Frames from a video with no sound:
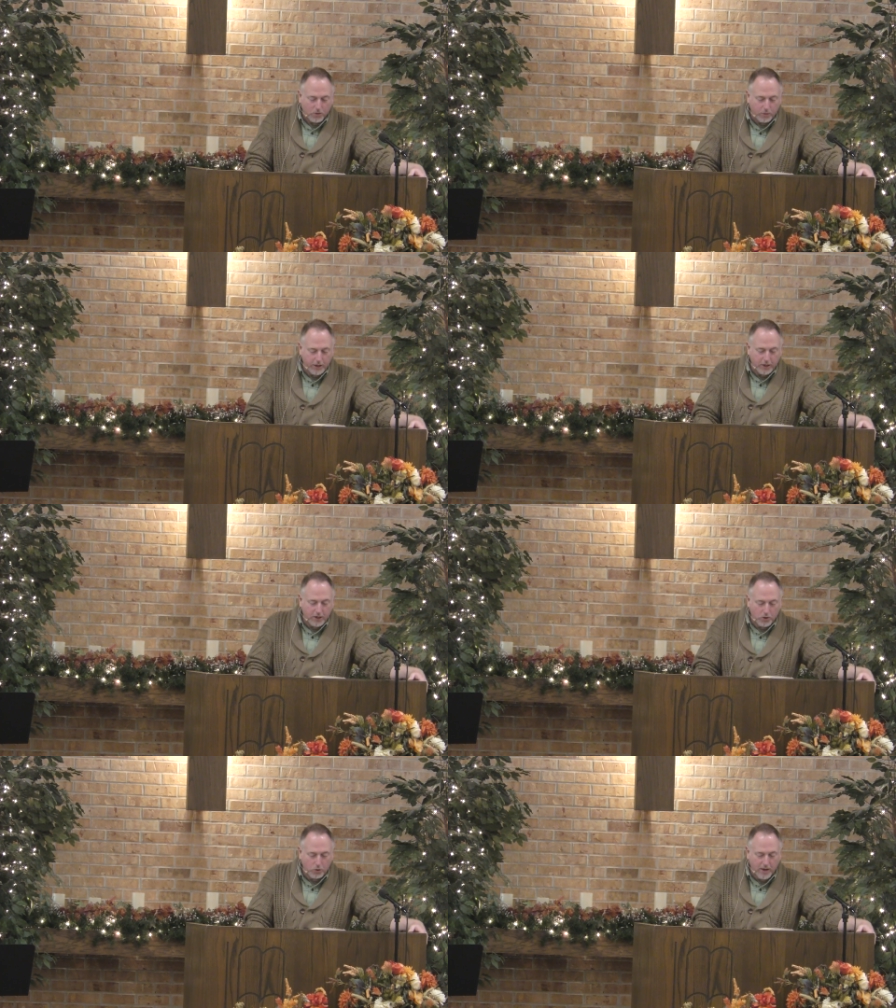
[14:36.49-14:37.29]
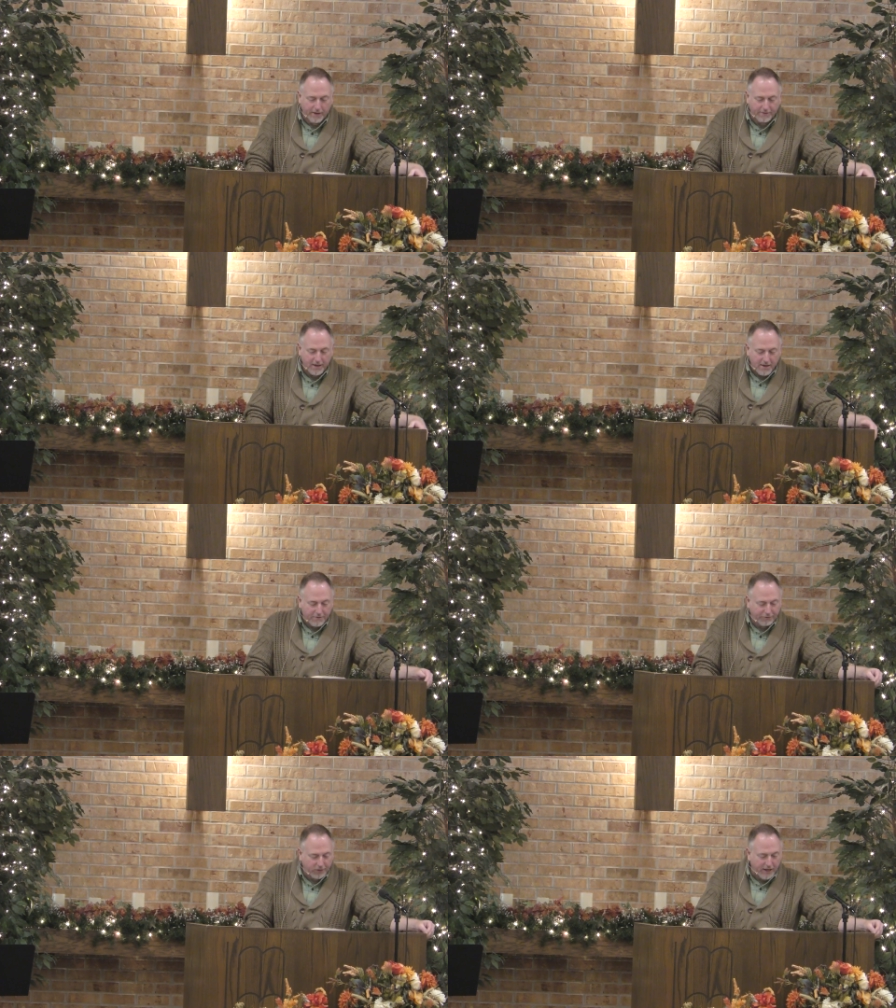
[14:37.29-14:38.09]
we who have
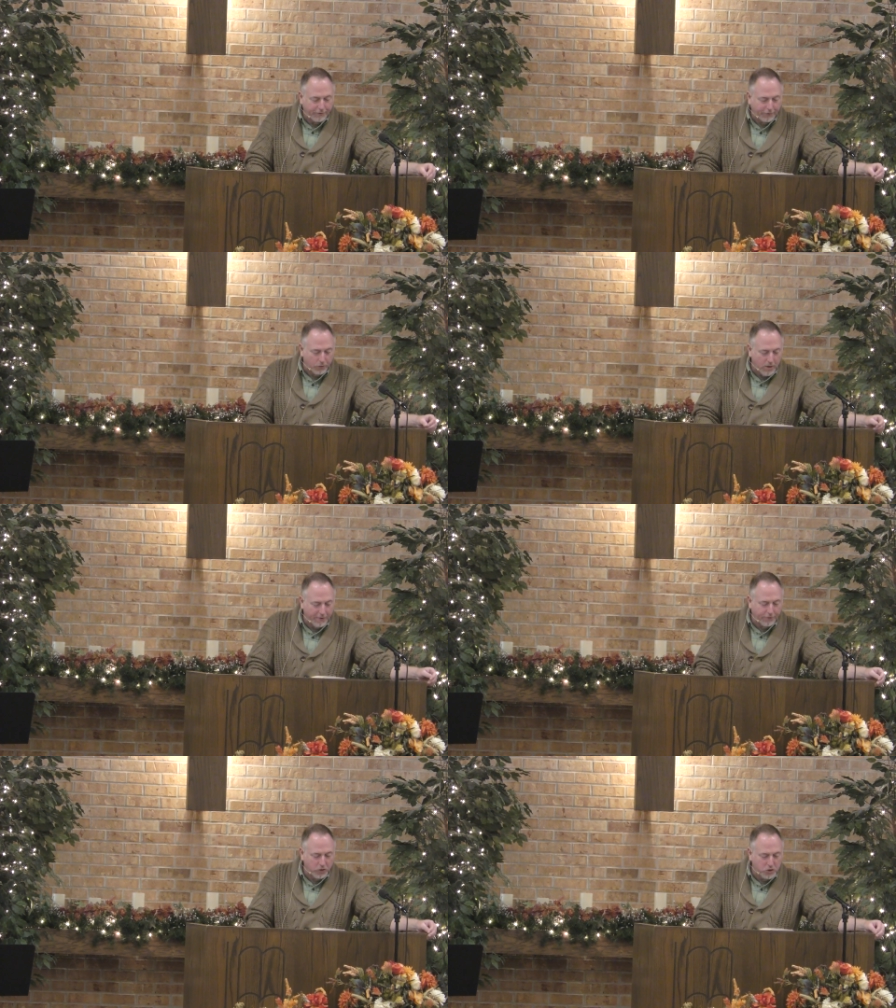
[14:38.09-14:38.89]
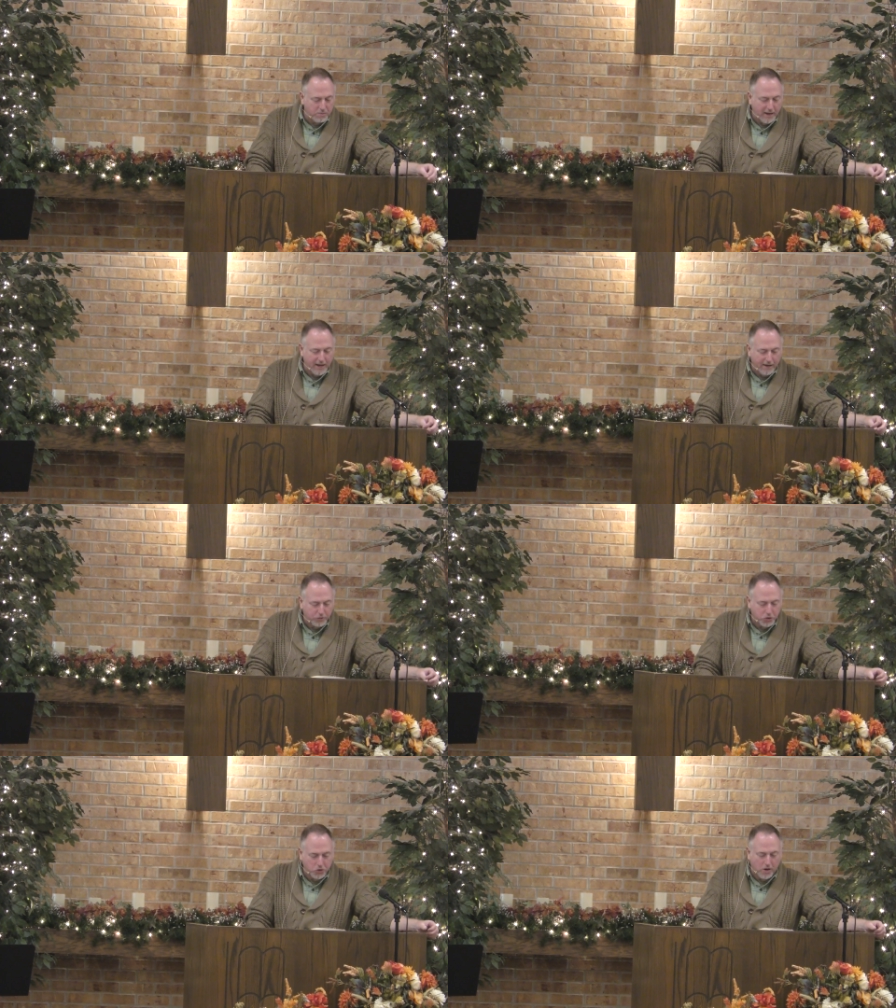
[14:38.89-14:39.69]
fled for refuge might
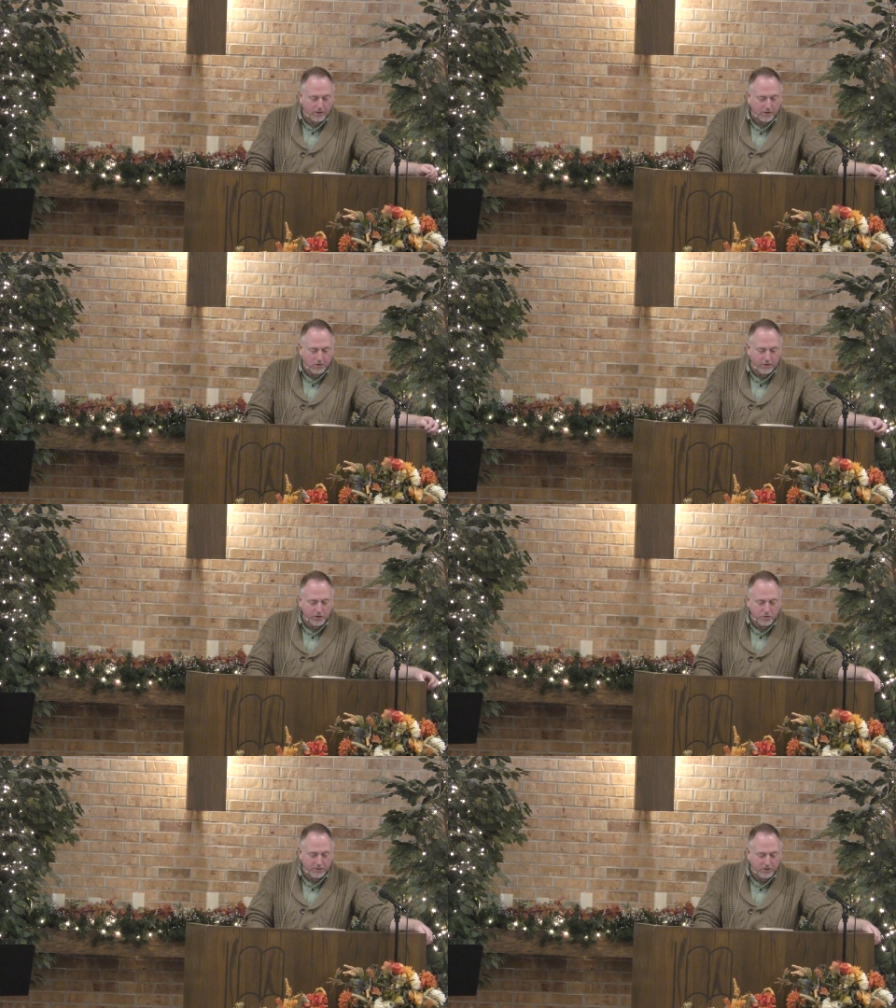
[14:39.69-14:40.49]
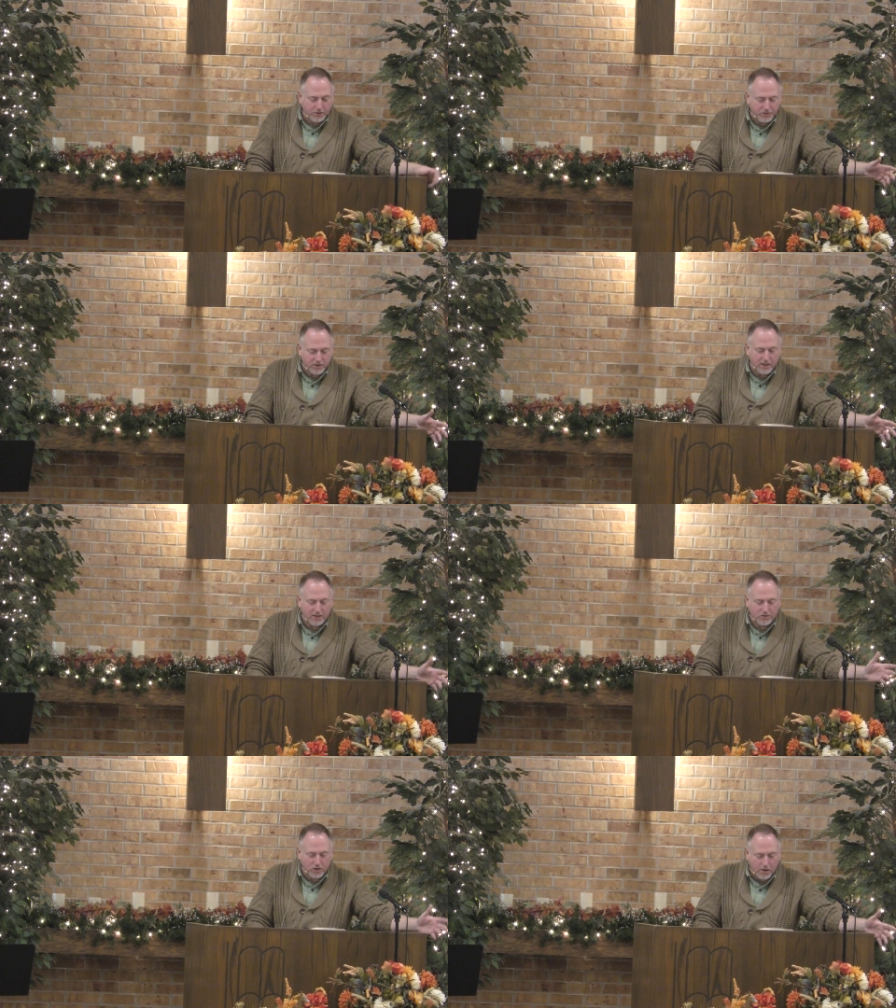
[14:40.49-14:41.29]
have strong encouragement to
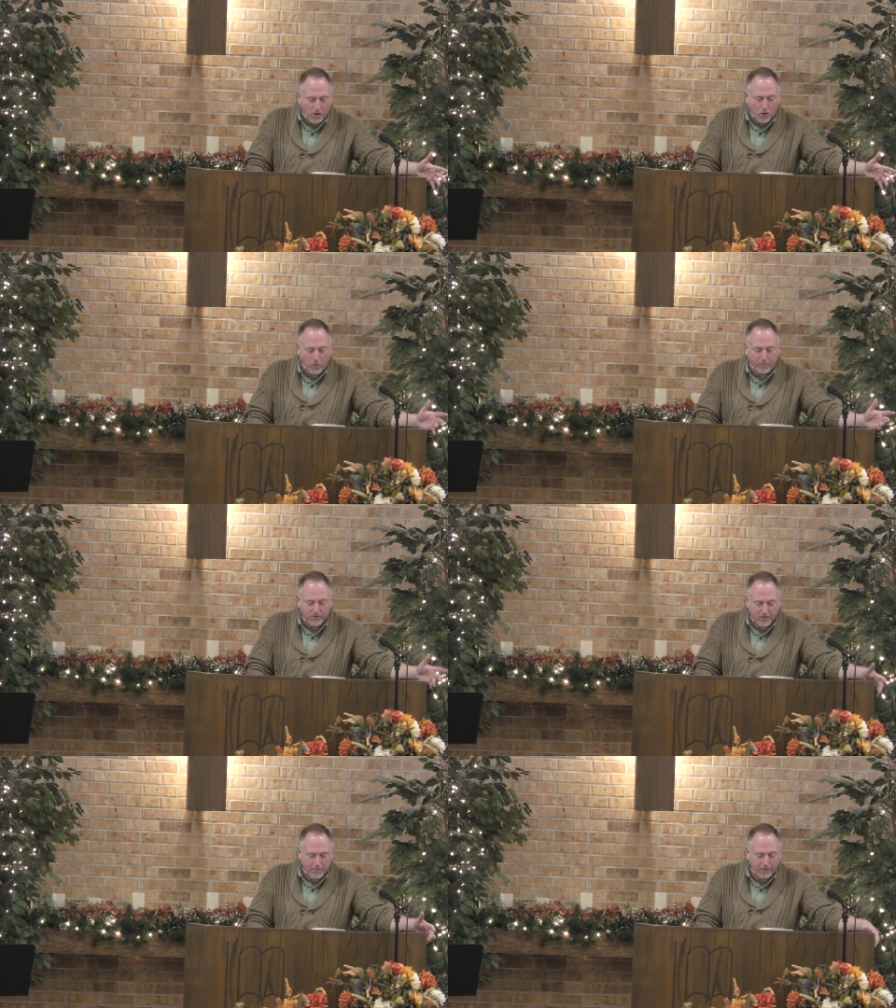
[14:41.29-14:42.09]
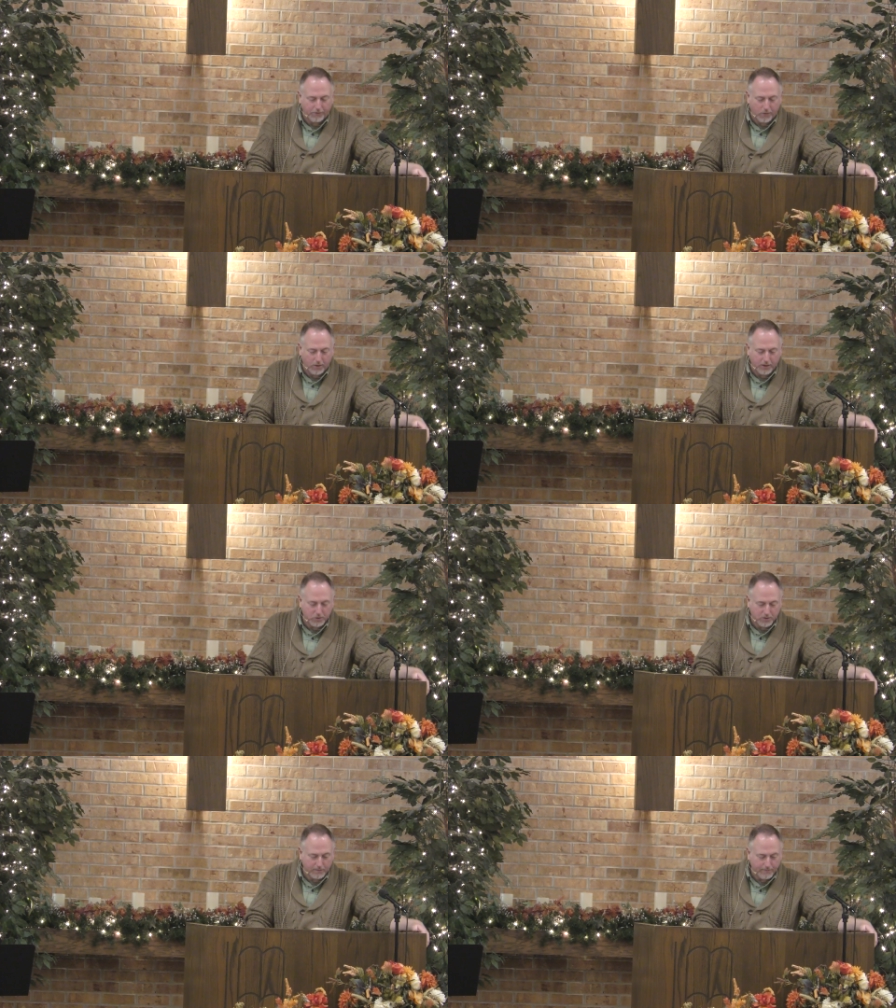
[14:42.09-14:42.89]
seize the hope set before us.